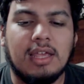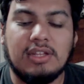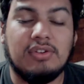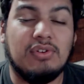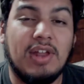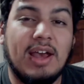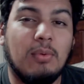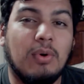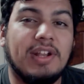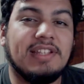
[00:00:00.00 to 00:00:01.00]
and you do
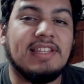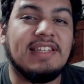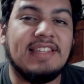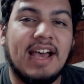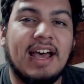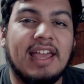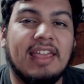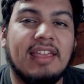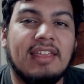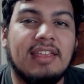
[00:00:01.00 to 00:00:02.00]
not want it to
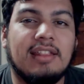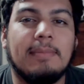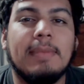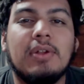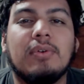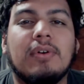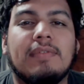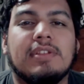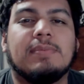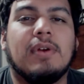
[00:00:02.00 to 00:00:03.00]
die in the middle
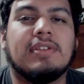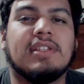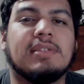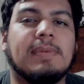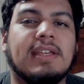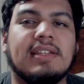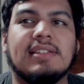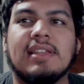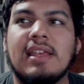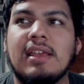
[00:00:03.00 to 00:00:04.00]
of this process, because